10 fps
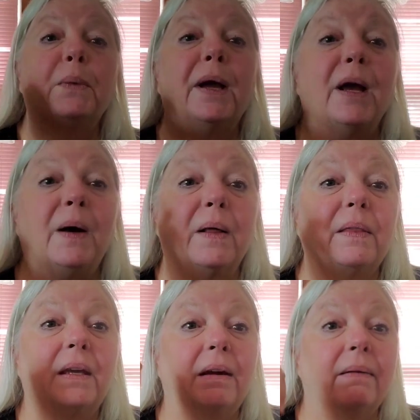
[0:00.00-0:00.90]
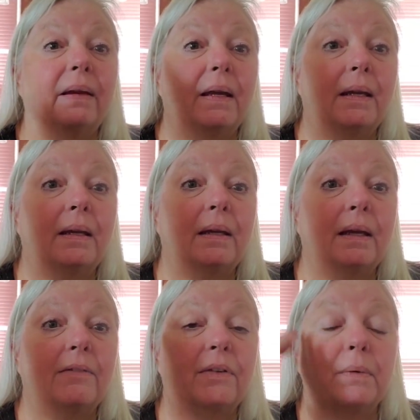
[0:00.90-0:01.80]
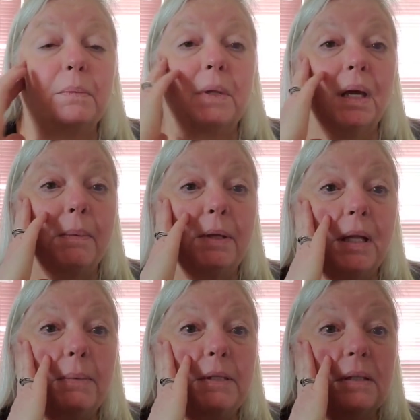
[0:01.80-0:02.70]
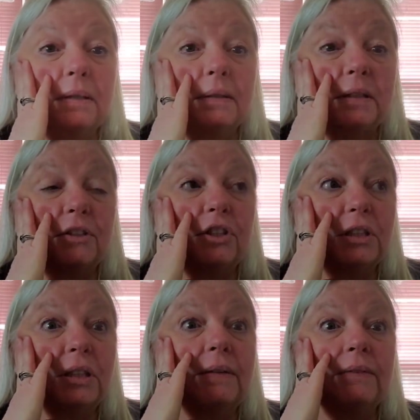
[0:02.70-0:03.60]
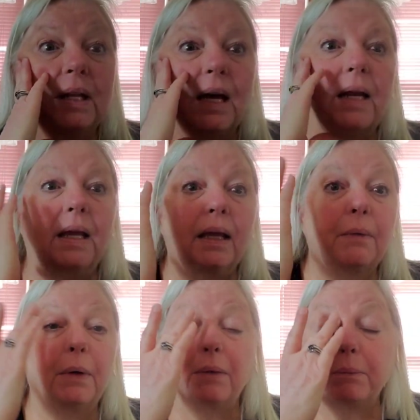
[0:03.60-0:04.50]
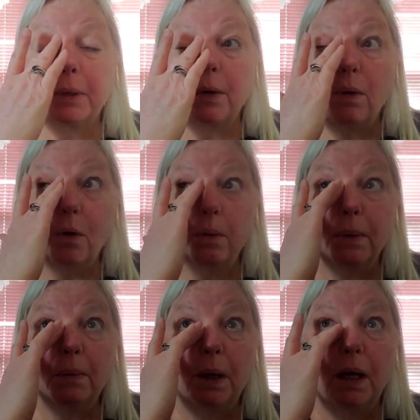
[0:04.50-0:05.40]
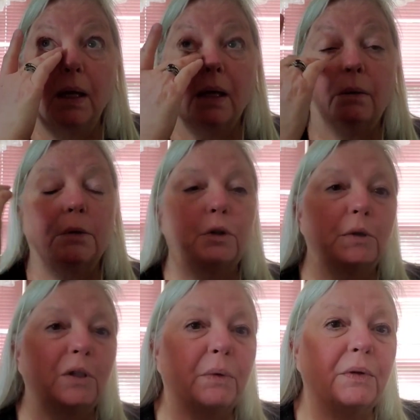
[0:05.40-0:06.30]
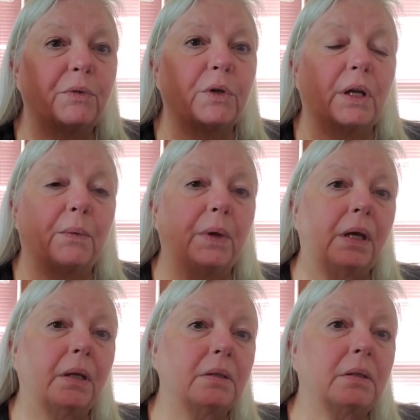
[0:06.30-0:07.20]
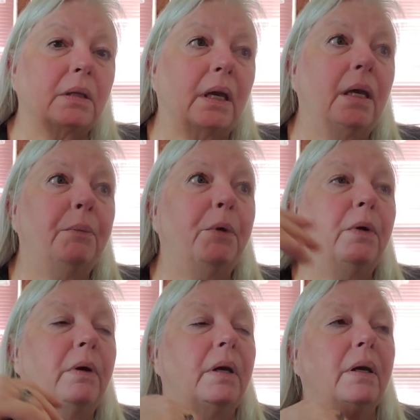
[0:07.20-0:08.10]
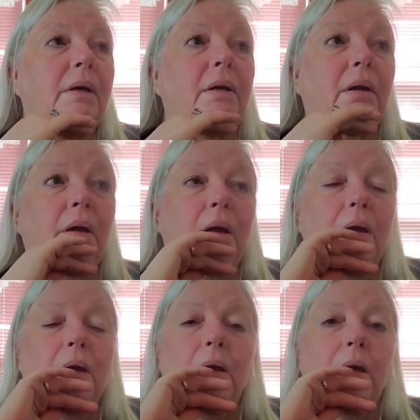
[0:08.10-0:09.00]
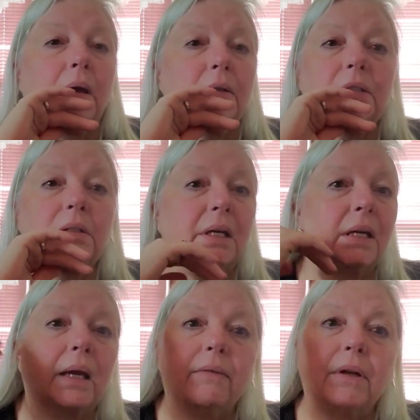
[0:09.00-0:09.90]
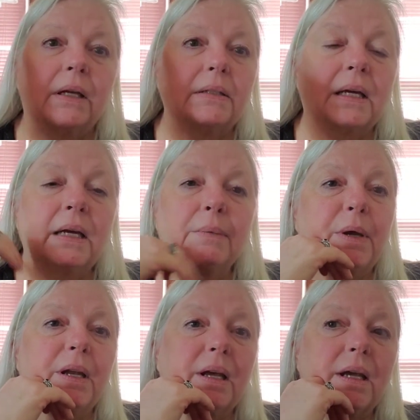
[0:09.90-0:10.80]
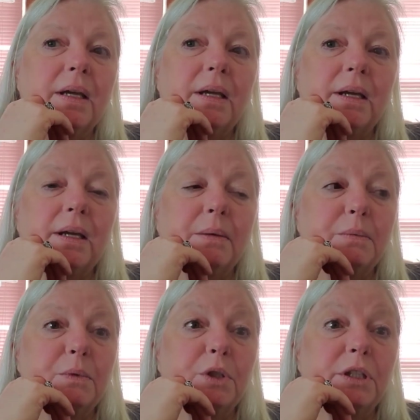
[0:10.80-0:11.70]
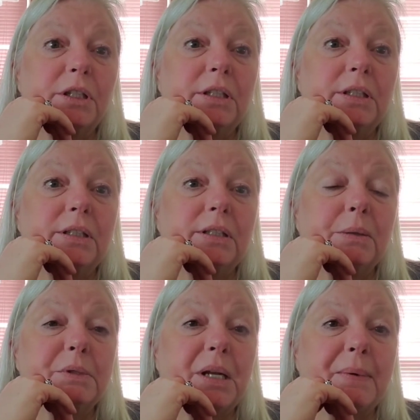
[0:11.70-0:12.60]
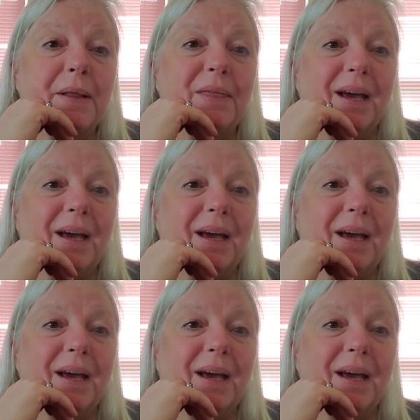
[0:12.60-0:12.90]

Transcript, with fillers: put away all the yarn that I got from the Hobby Lobby sales. I just have not, we haven't been home. Like we're doing three and four day weekends at the camper and I just, I haven't had time and I am really upset about